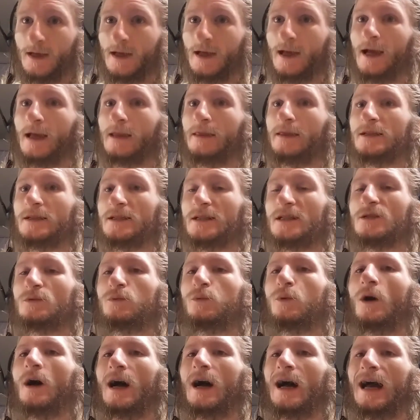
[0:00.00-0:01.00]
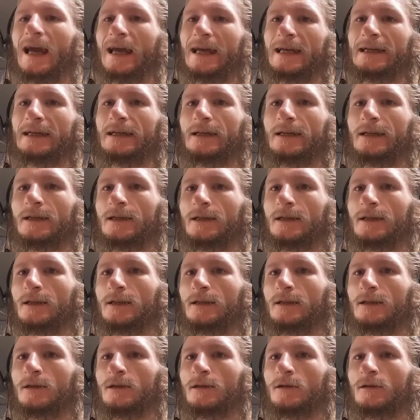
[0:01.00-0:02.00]
And this is why
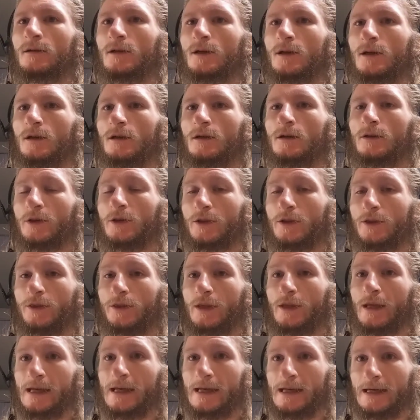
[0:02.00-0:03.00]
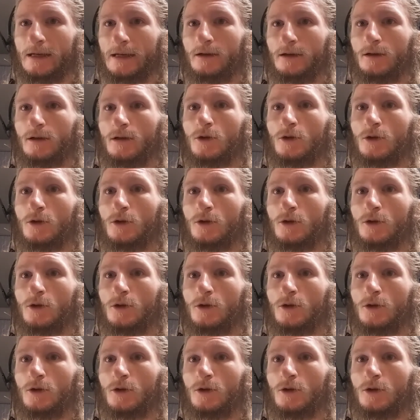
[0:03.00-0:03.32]
the